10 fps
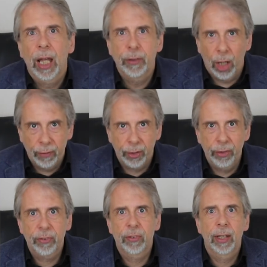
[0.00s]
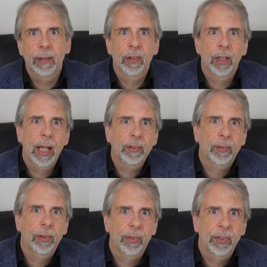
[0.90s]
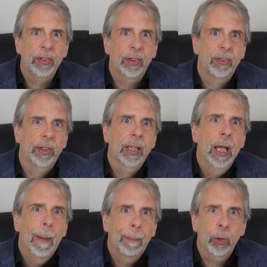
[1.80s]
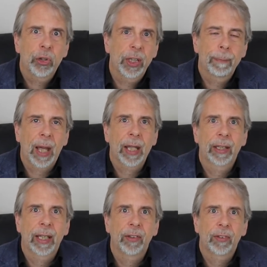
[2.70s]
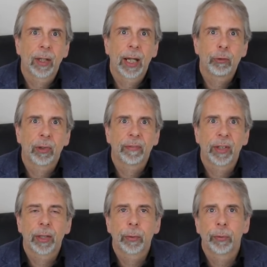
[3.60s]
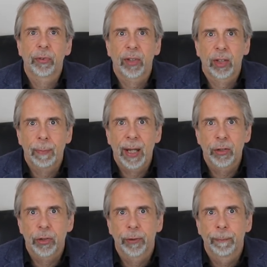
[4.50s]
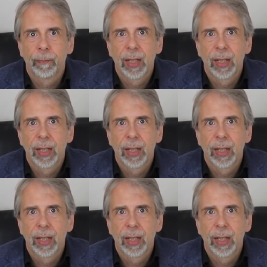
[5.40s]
and others delivered a letter to the CCC pushing back against electric vehicles expansion.